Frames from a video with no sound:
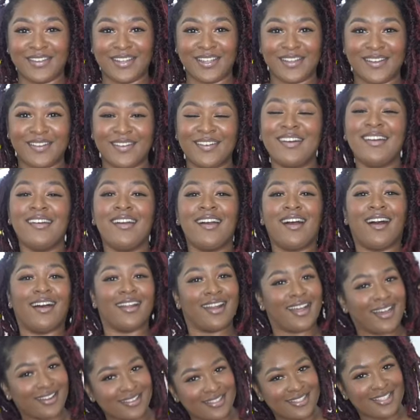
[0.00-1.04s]
video on
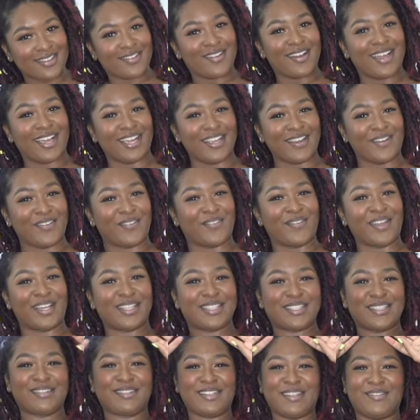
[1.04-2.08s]
how to wear your
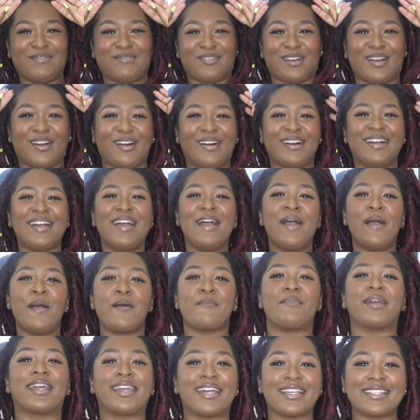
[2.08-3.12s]
Victory bra,
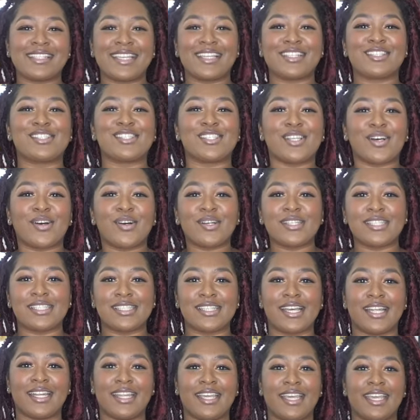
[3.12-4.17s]
because it's so
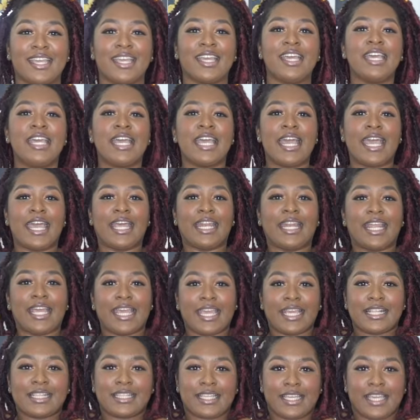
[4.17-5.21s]
stunning.
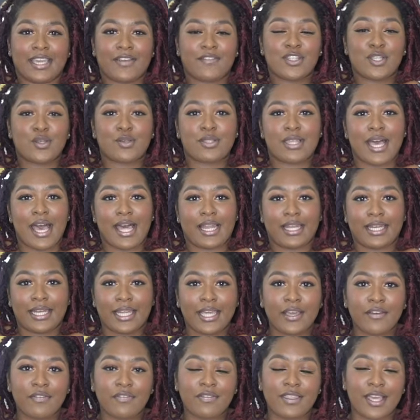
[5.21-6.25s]
It gives you that
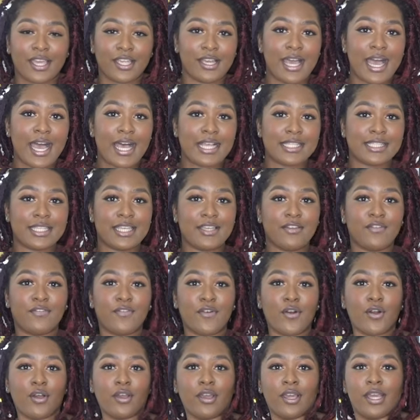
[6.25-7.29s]
lift that you're asking
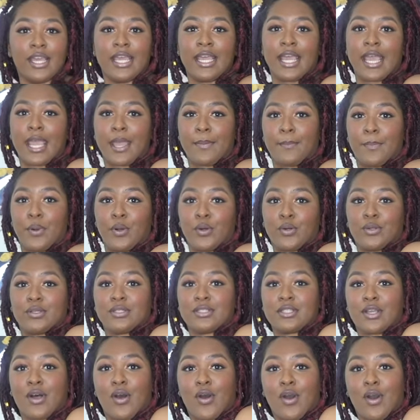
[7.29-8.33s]
for. It
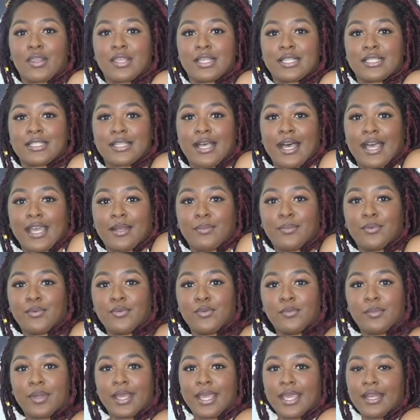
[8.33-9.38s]
pulls all the side
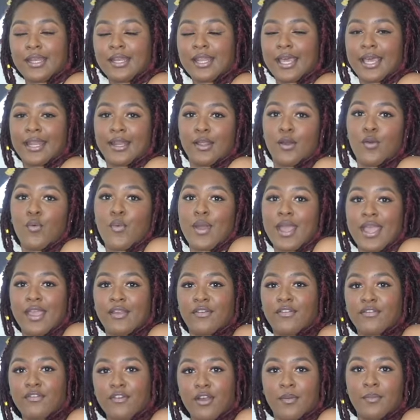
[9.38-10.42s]
boob in and
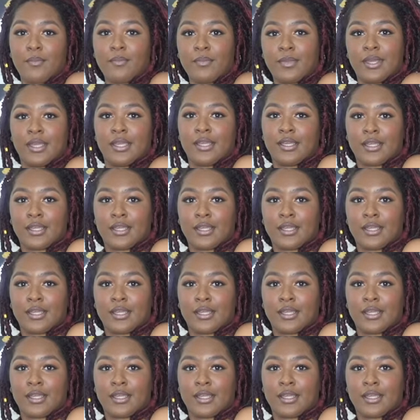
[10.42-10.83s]
away from,